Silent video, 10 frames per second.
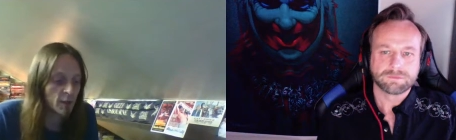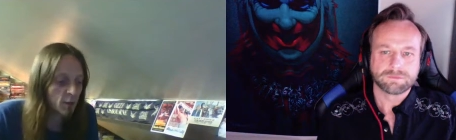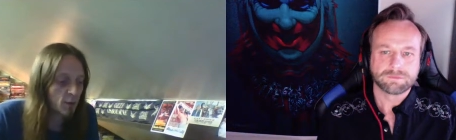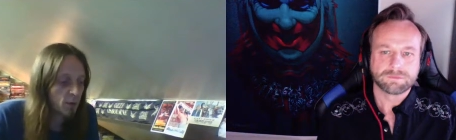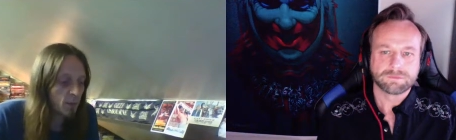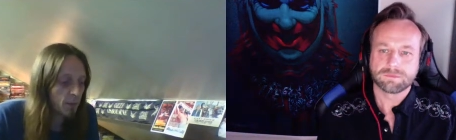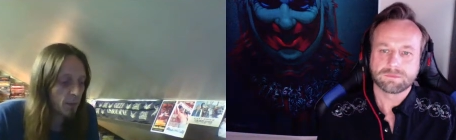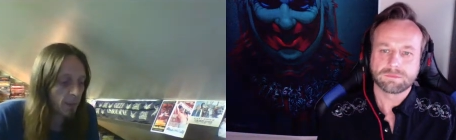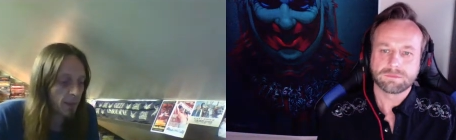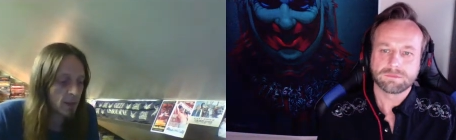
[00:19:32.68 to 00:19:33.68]
Speaker 1: to do
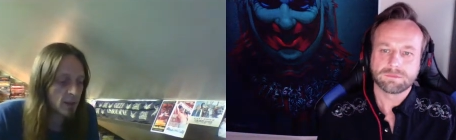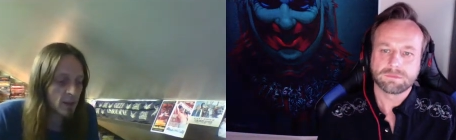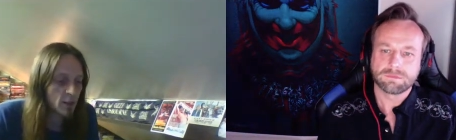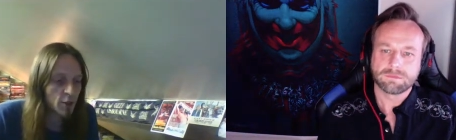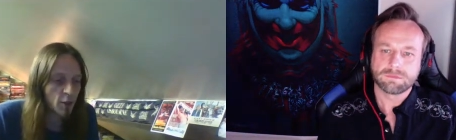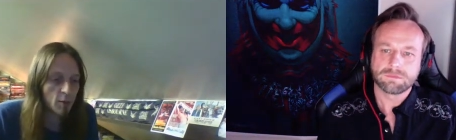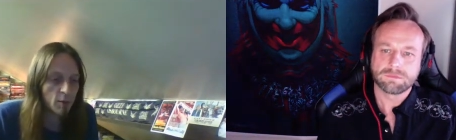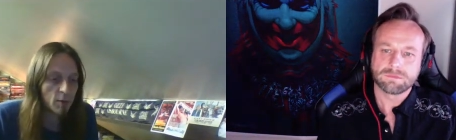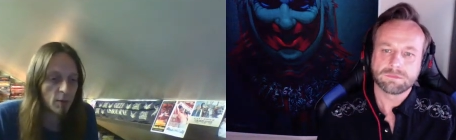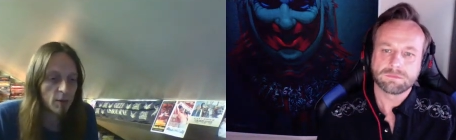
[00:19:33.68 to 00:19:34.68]
is like
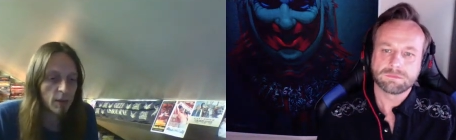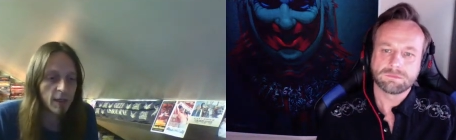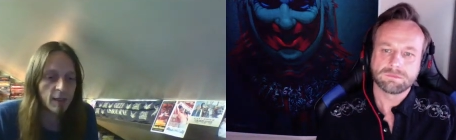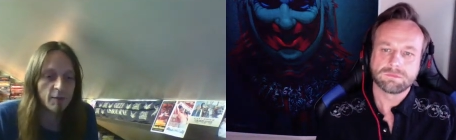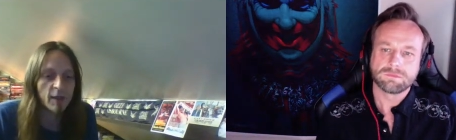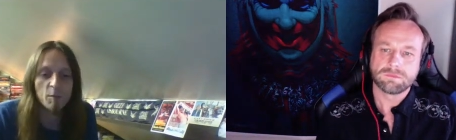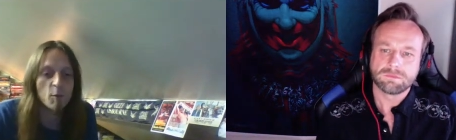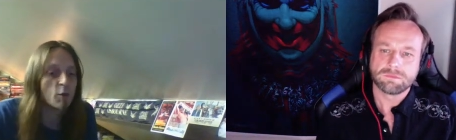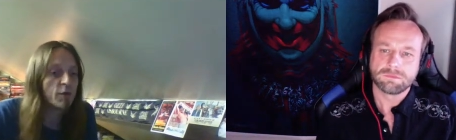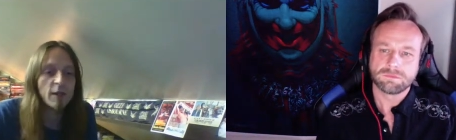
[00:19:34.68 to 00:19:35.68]
show kind of like a
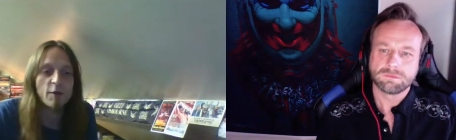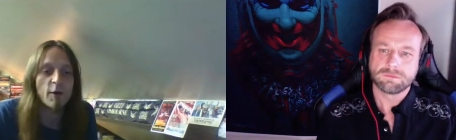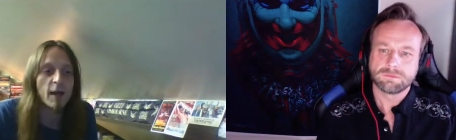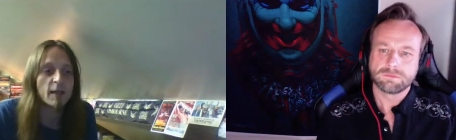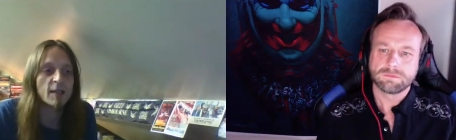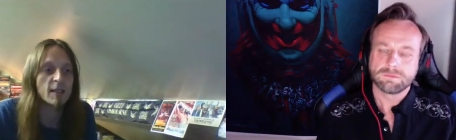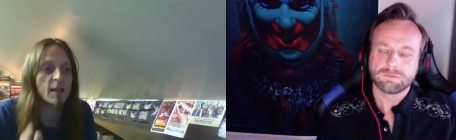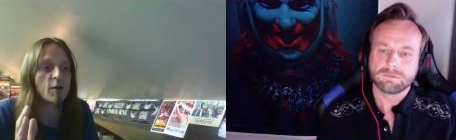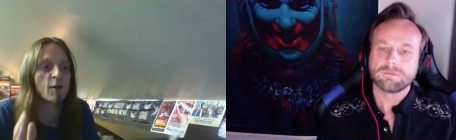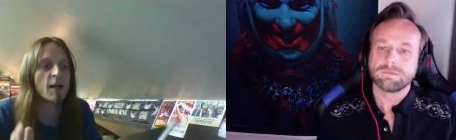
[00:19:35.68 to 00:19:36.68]
movie director. It's like
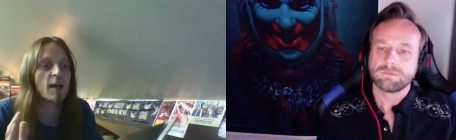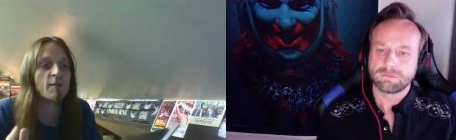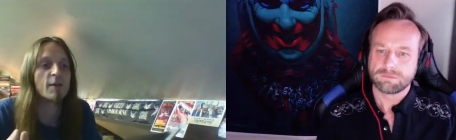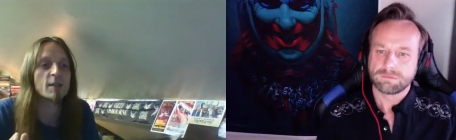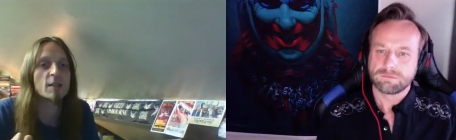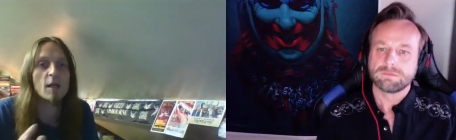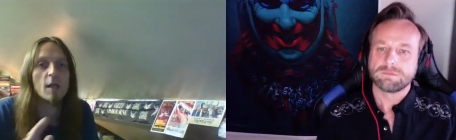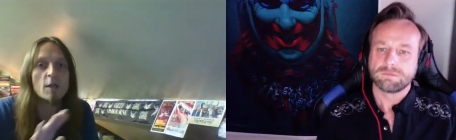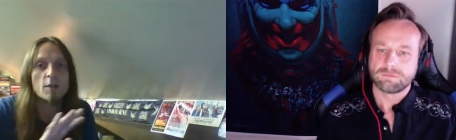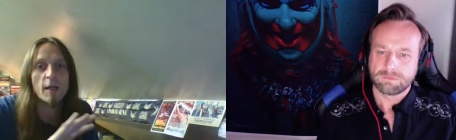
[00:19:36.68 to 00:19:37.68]
I got a canvas,
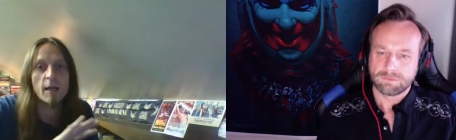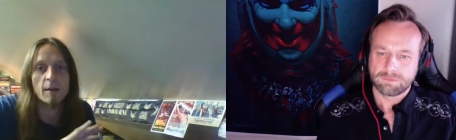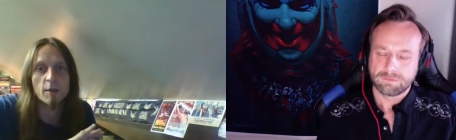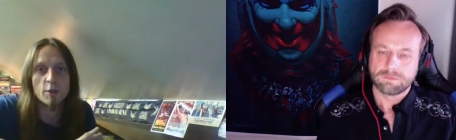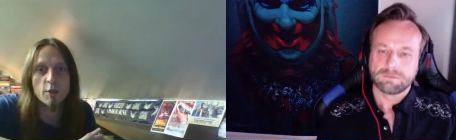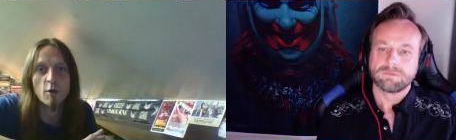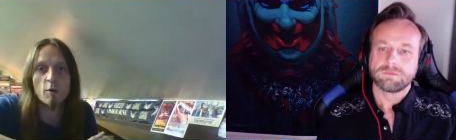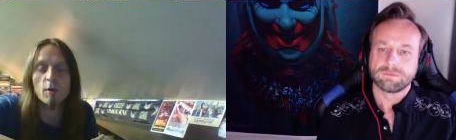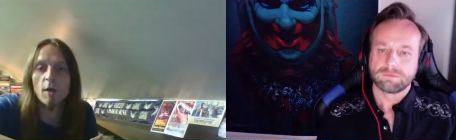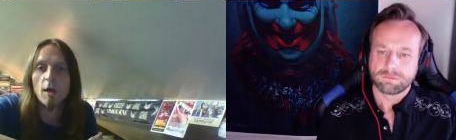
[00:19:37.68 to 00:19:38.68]
so like I'm going to
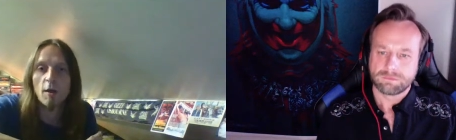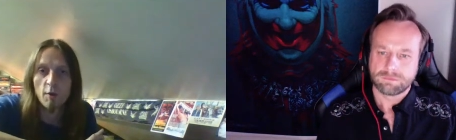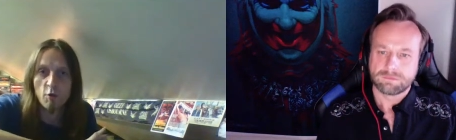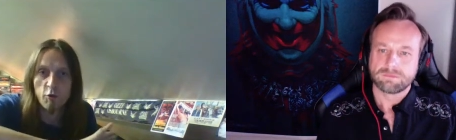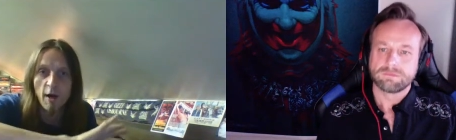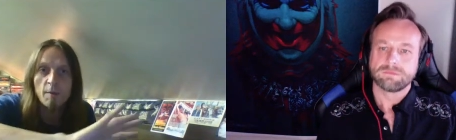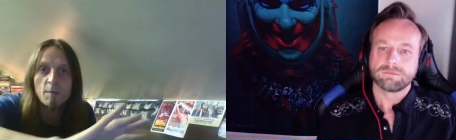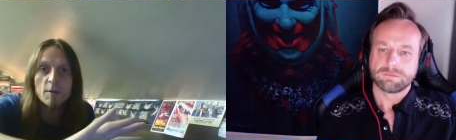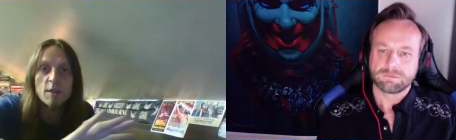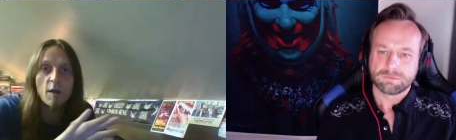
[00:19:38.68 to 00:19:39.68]
show the
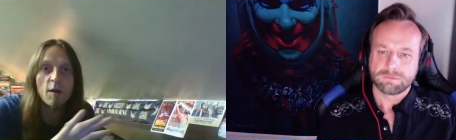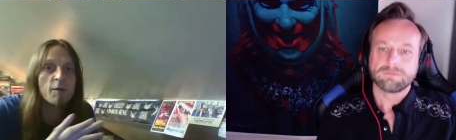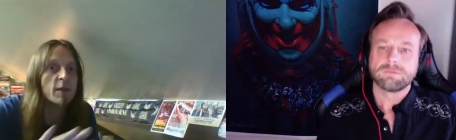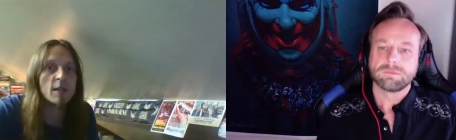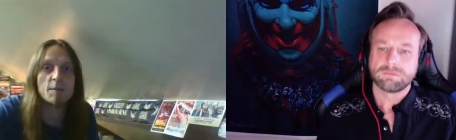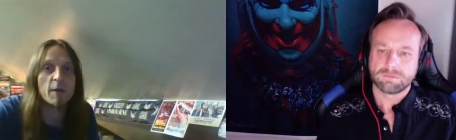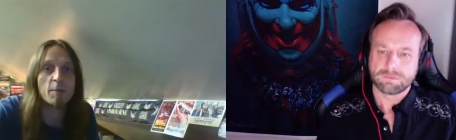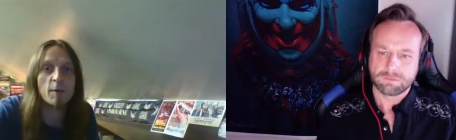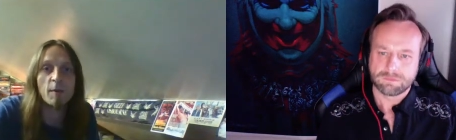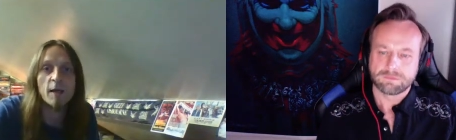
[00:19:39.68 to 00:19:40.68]
crimes of these
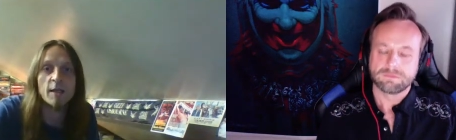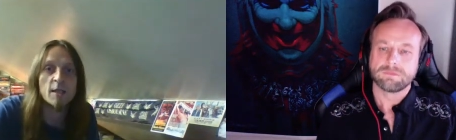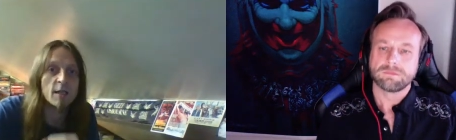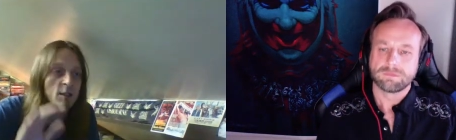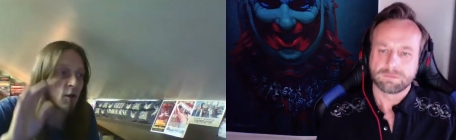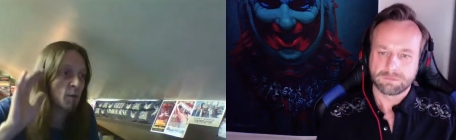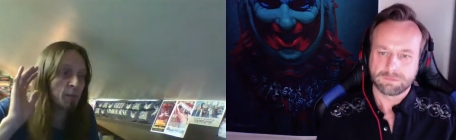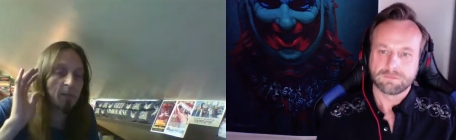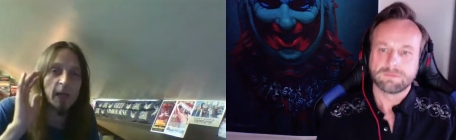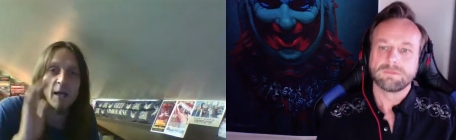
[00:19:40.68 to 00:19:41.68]
people, man. It's it's not
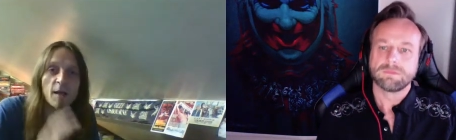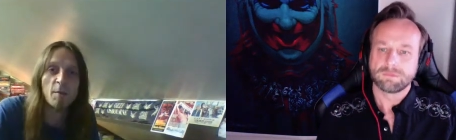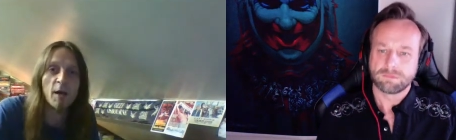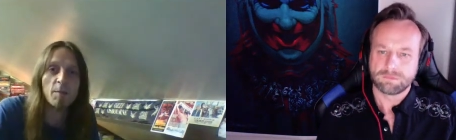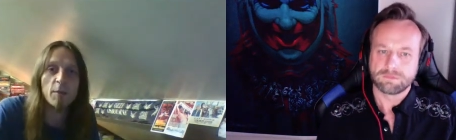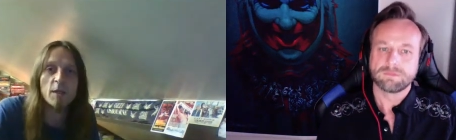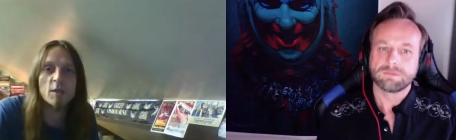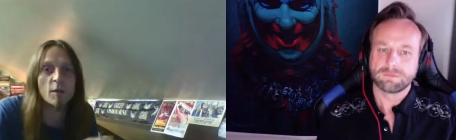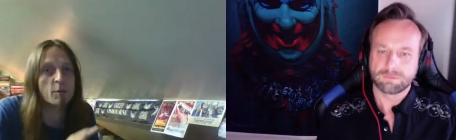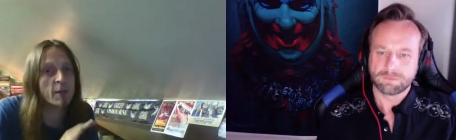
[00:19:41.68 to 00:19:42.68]
bigging them up. It's
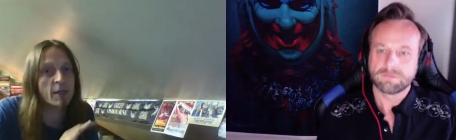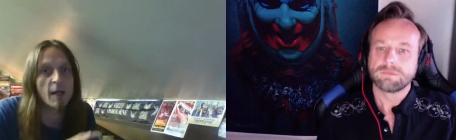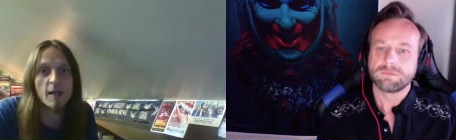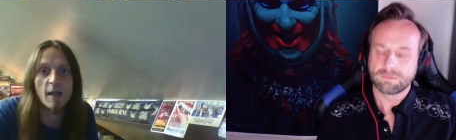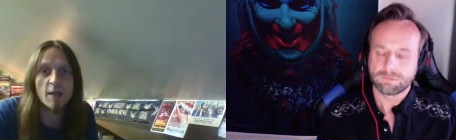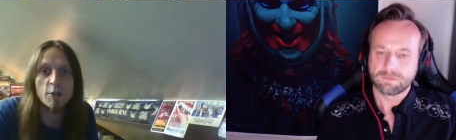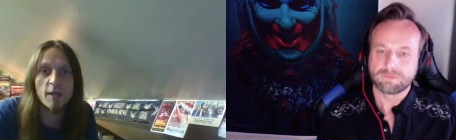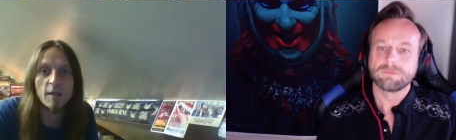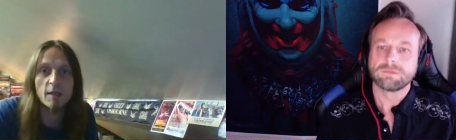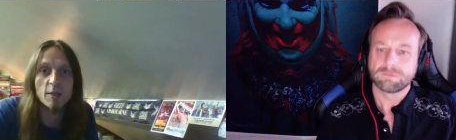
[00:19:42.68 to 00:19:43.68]
not doing none of that
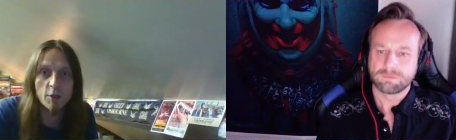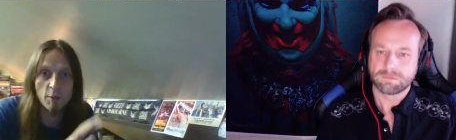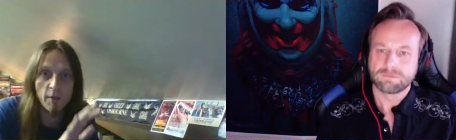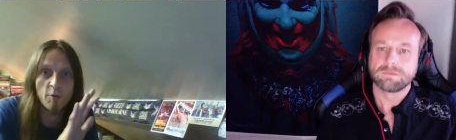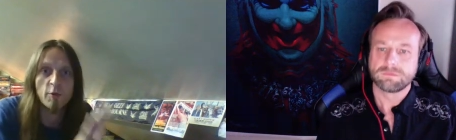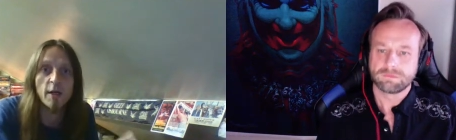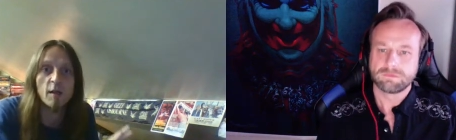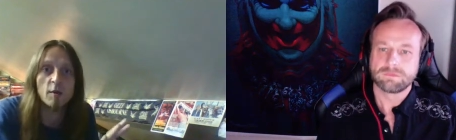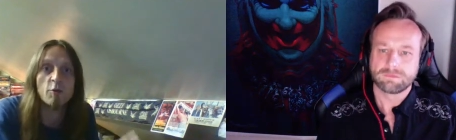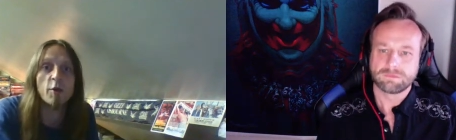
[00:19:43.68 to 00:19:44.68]
shit. showing the
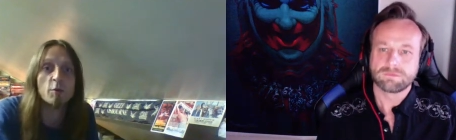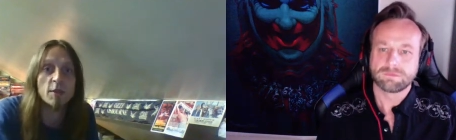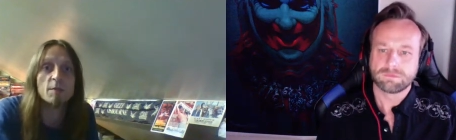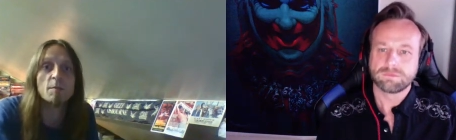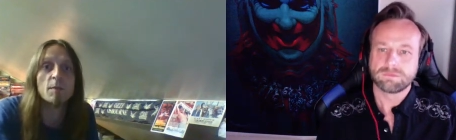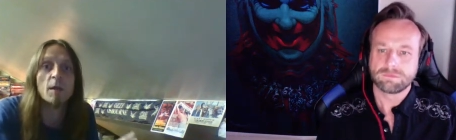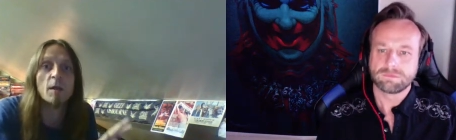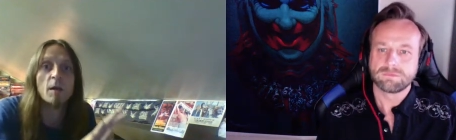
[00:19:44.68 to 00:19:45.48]
real gruesome,